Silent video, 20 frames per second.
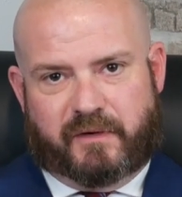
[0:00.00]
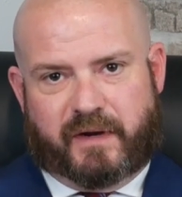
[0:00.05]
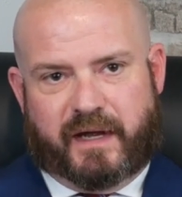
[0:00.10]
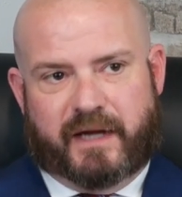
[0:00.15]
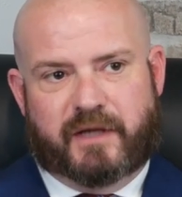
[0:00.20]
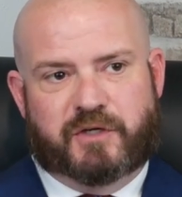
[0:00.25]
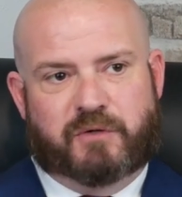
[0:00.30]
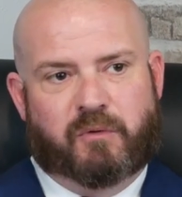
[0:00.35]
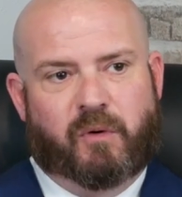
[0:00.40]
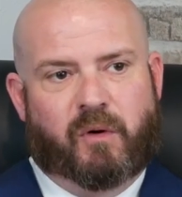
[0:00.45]

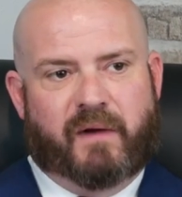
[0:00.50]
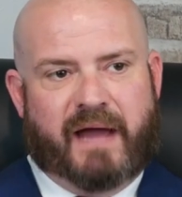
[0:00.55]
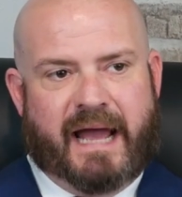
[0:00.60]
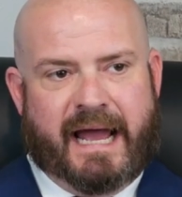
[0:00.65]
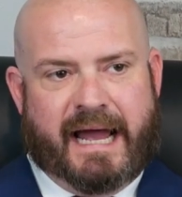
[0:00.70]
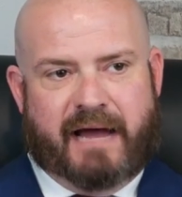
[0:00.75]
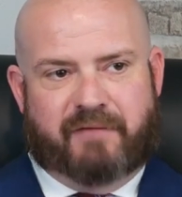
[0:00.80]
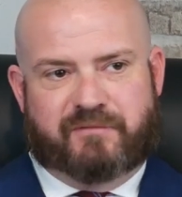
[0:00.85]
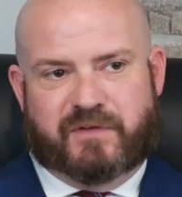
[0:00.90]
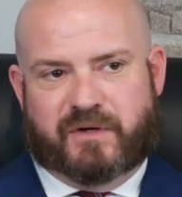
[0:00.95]
Okay, you won't
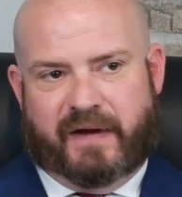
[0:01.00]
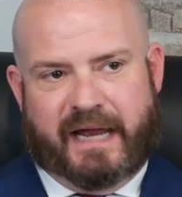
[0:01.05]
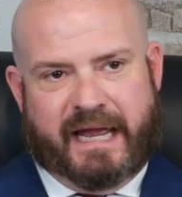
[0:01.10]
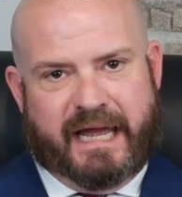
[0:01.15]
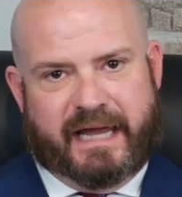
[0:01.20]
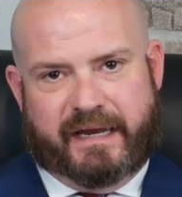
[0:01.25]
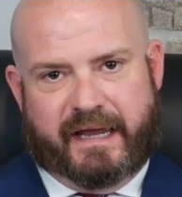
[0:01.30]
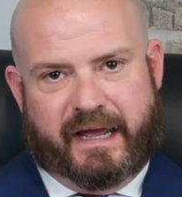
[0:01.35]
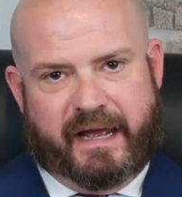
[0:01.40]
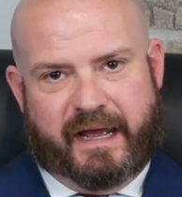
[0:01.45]
have your
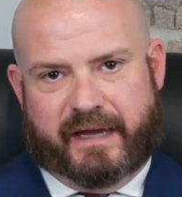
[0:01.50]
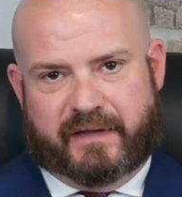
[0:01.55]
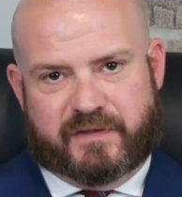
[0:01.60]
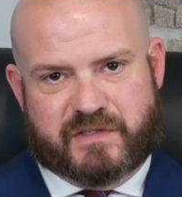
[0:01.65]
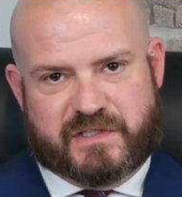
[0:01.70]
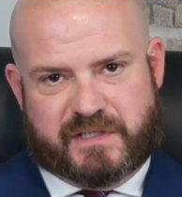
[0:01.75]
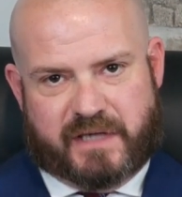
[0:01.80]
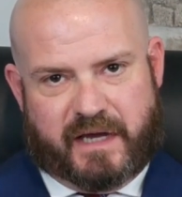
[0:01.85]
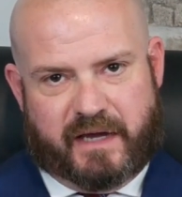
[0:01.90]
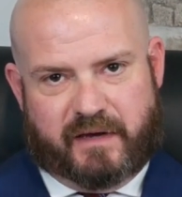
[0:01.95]

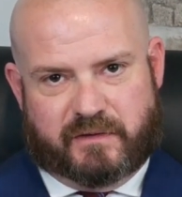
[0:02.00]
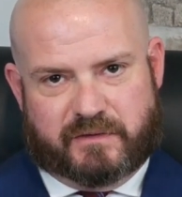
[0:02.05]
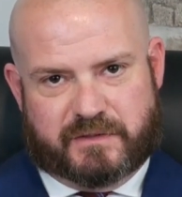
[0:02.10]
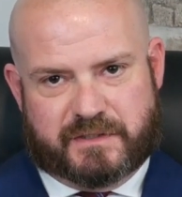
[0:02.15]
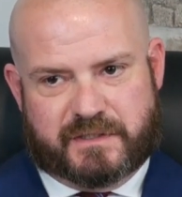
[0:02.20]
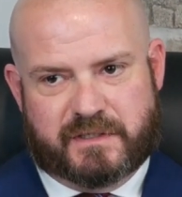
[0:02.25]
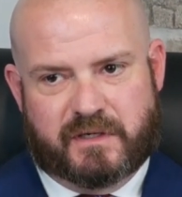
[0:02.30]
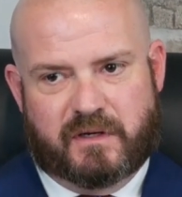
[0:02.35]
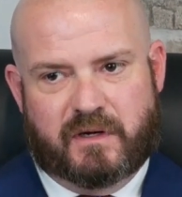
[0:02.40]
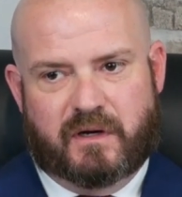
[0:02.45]
hand-to-hand
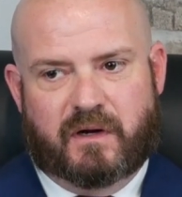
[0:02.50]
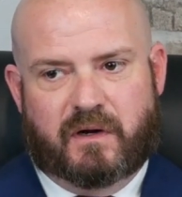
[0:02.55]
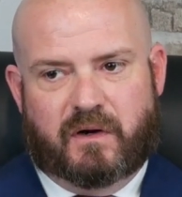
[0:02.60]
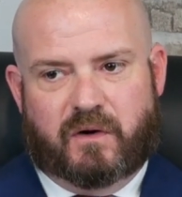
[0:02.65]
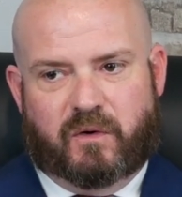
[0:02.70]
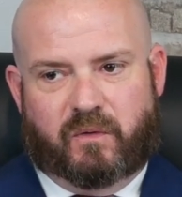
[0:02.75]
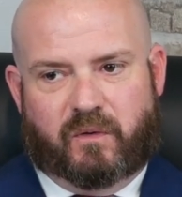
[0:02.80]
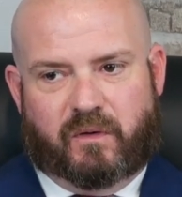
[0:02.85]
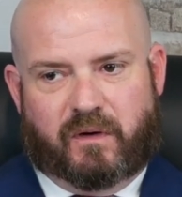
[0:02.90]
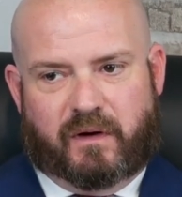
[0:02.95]
sales
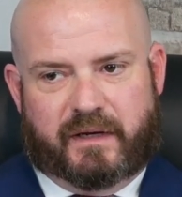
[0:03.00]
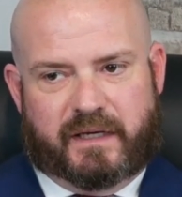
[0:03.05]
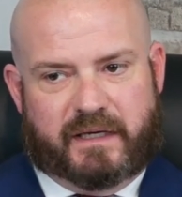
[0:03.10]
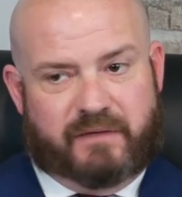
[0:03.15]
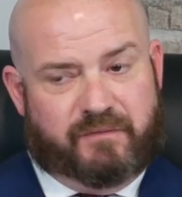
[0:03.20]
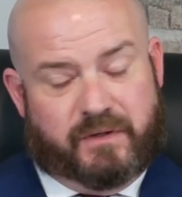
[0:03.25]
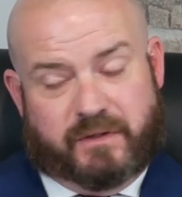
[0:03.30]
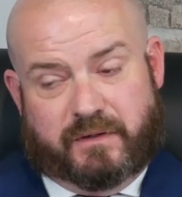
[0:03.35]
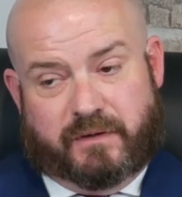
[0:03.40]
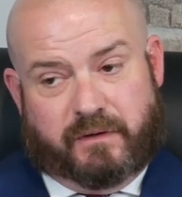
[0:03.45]
or
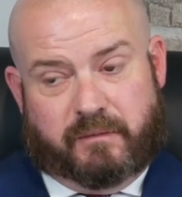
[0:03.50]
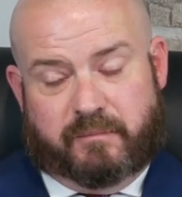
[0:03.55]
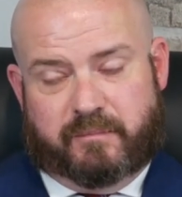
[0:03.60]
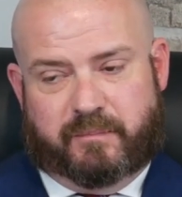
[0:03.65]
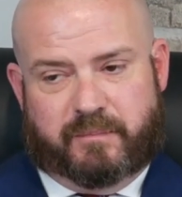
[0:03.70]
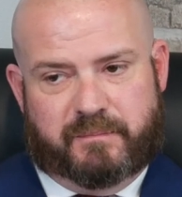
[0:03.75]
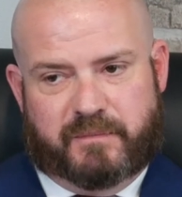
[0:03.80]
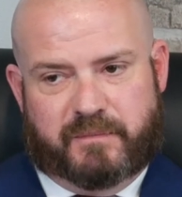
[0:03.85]
even your